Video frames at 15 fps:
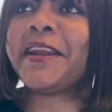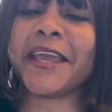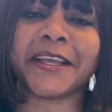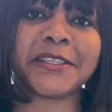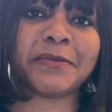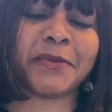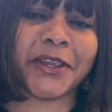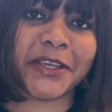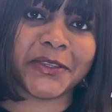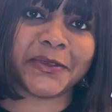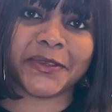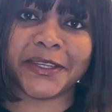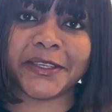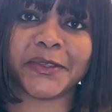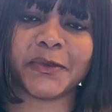experience
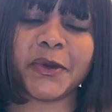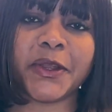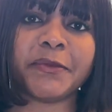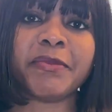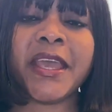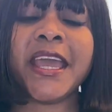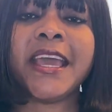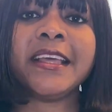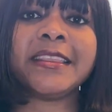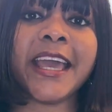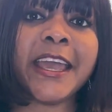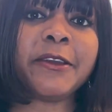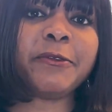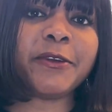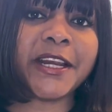with this one.
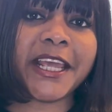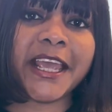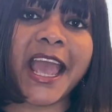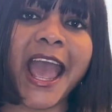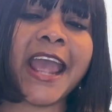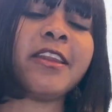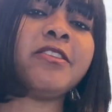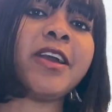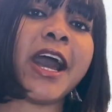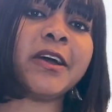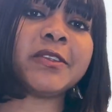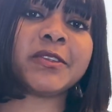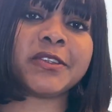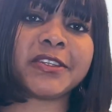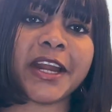Thankfully, I knew
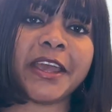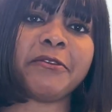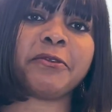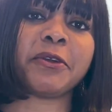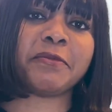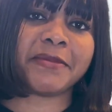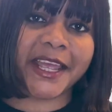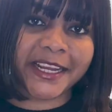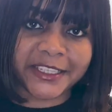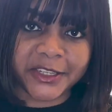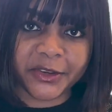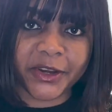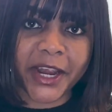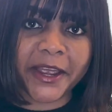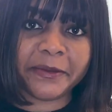how to drive from
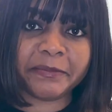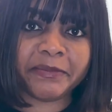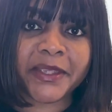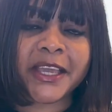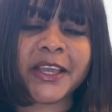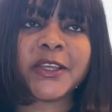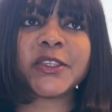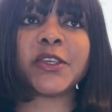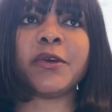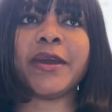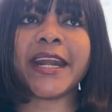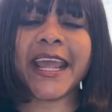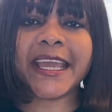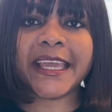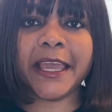Nigeria. So
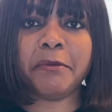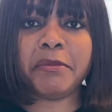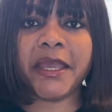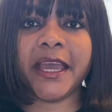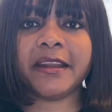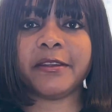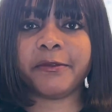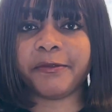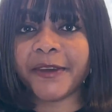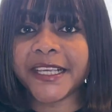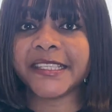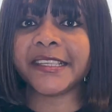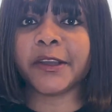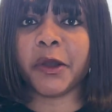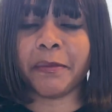when I came here, the
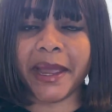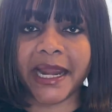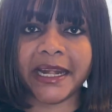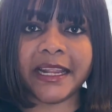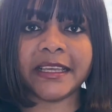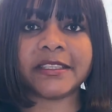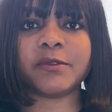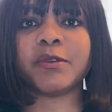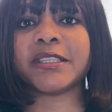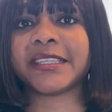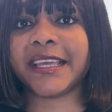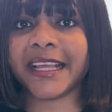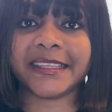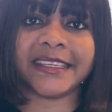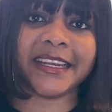first thing on my list was
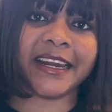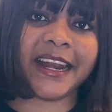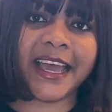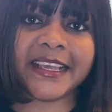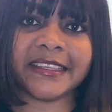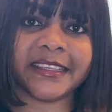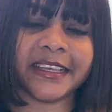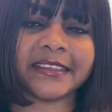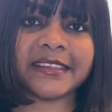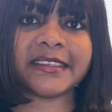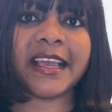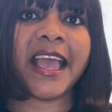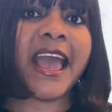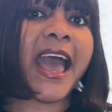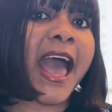getting a license.
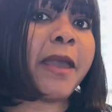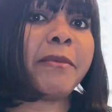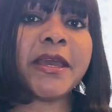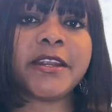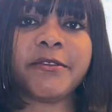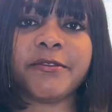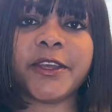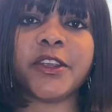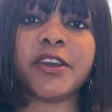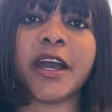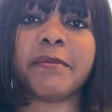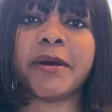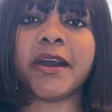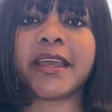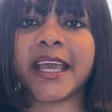I made a video
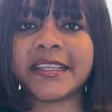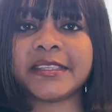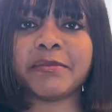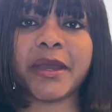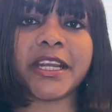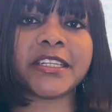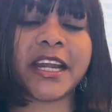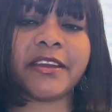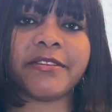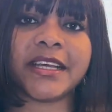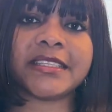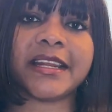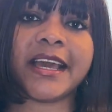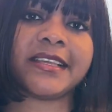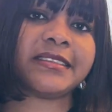about getting my
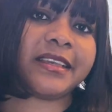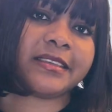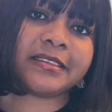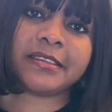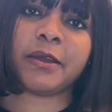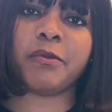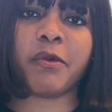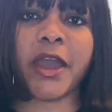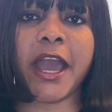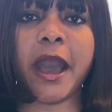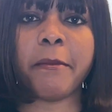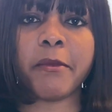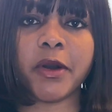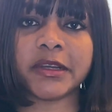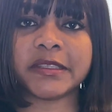driver's license somewhere
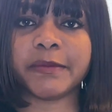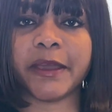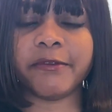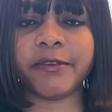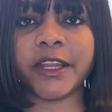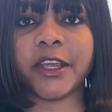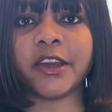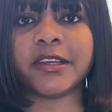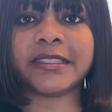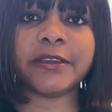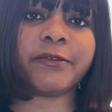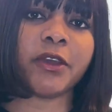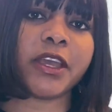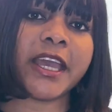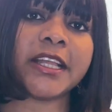amongst my videos.
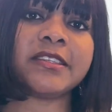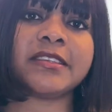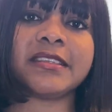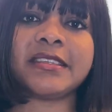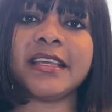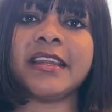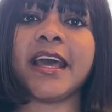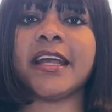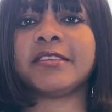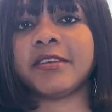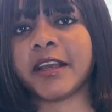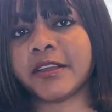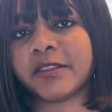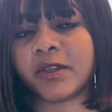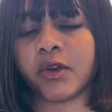If you're yet to see that, you
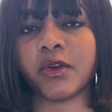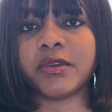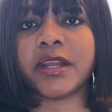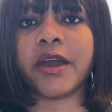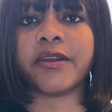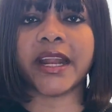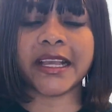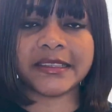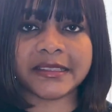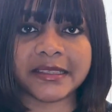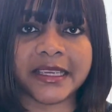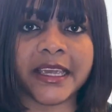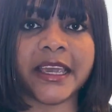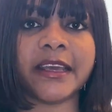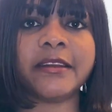can scroll down and
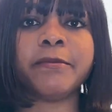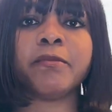see it,